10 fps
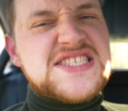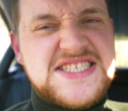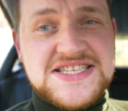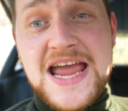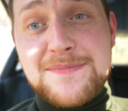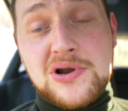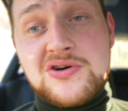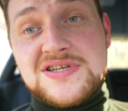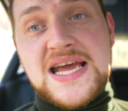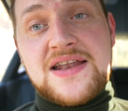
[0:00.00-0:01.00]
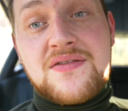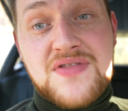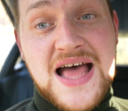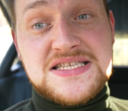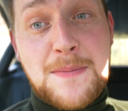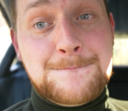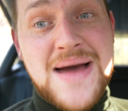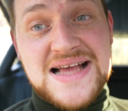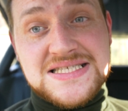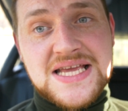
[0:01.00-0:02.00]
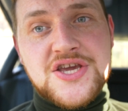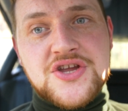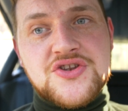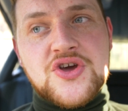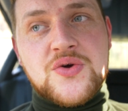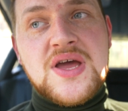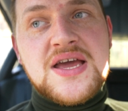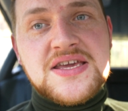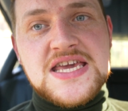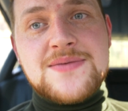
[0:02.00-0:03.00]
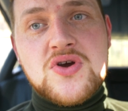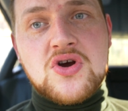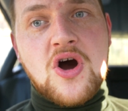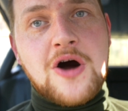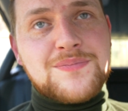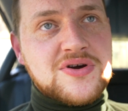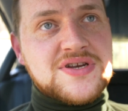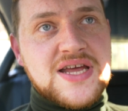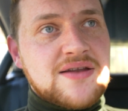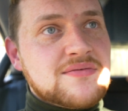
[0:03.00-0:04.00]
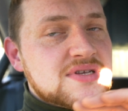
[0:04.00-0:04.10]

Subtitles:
Stay plugged in. That's the best thing you can do. Keep your car plugged in.